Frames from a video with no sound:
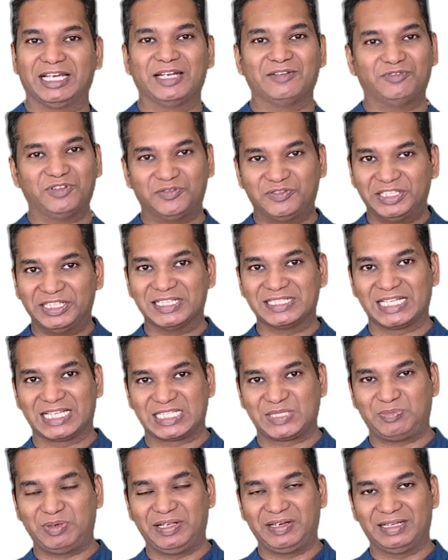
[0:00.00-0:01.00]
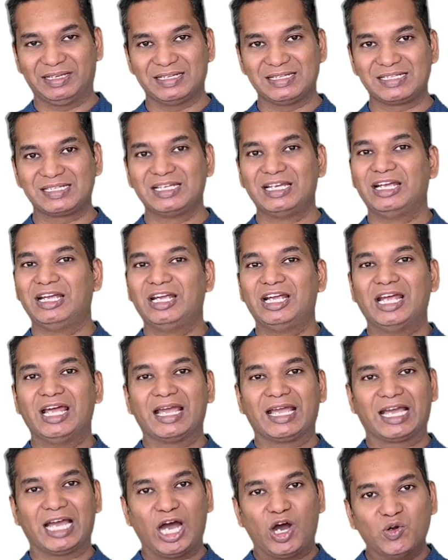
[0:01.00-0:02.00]
10, 15 years experience,
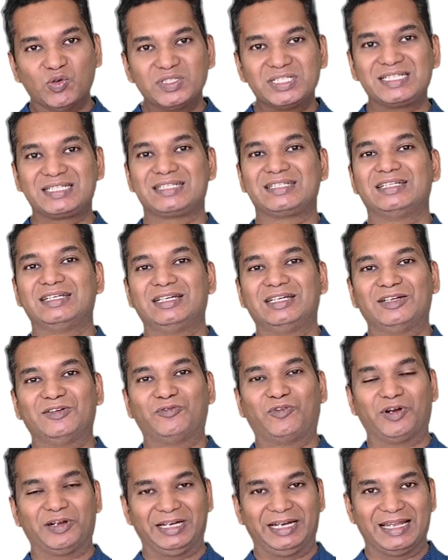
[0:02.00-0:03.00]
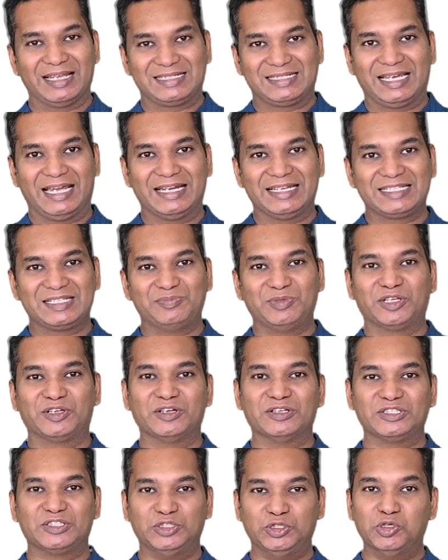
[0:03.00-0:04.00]
counts for data science,
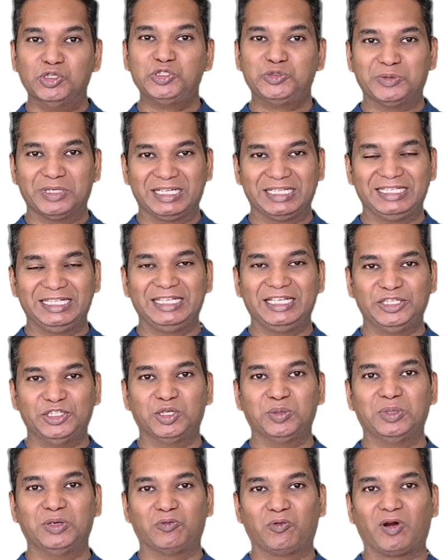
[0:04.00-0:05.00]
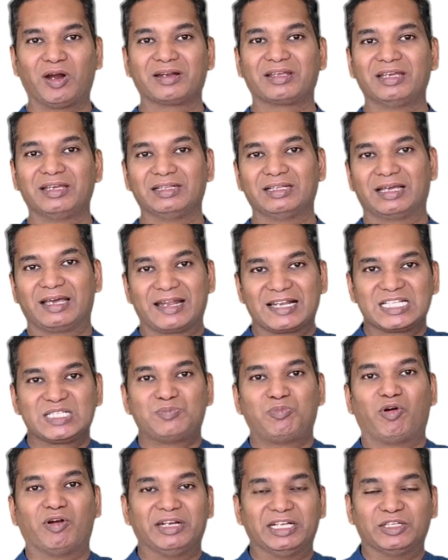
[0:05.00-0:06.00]
because usually you'll be working in the
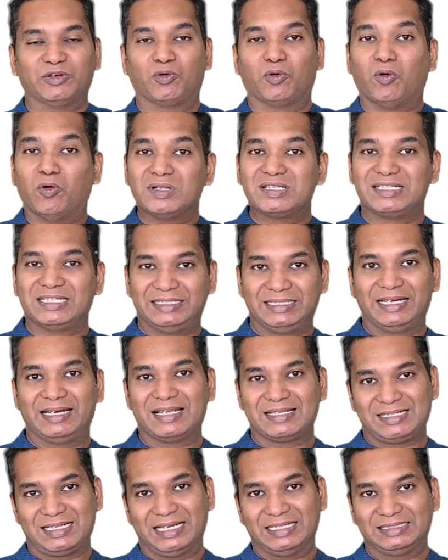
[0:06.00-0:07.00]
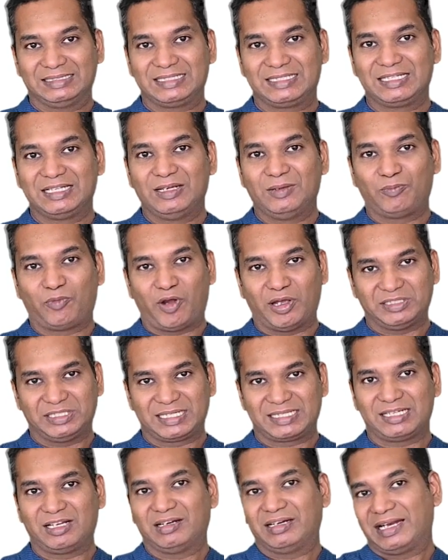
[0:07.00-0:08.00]
corresponding roles in data science
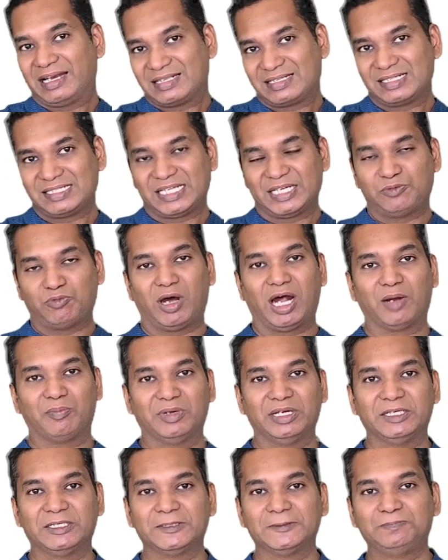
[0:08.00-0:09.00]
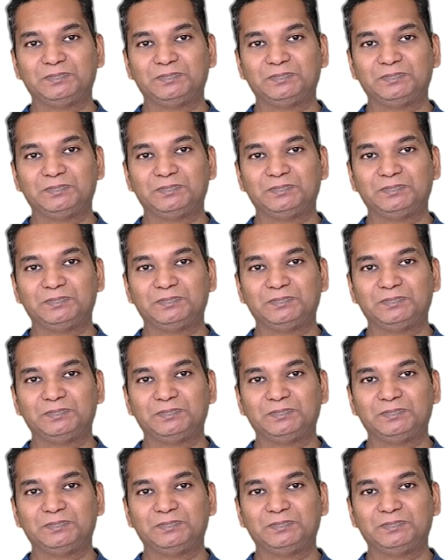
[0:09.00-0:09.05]
projects or data science environment.